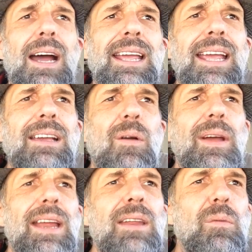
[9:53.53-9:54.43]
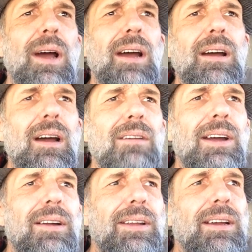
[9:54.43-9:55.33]
I can't go anywhere
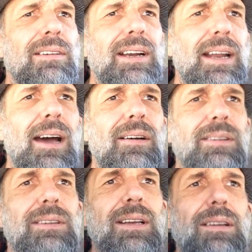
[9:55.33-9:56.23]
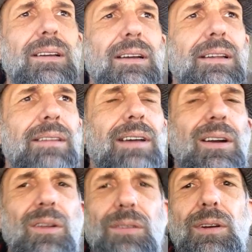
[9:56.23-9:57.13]
around here right now. It's like they've
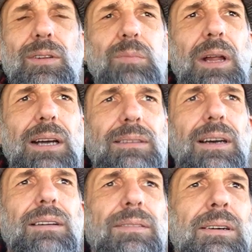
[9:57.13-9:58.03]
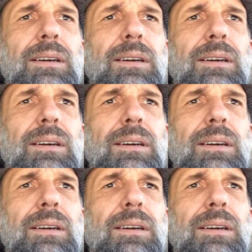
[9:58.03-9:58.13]
got all the roads blocked off.